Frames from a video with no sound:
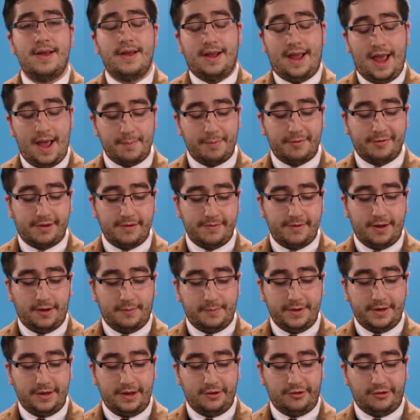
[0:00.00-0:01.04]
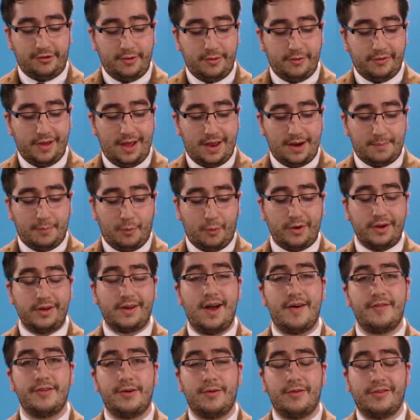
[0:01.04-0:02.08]
campus development issues, and a Board of
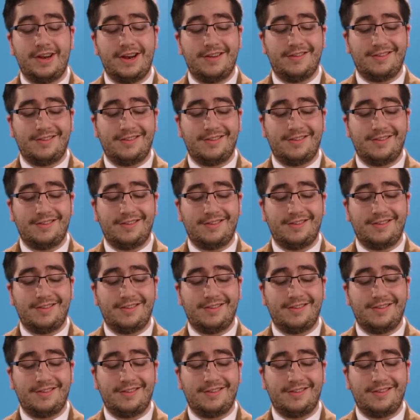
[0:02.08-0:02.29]
Governors that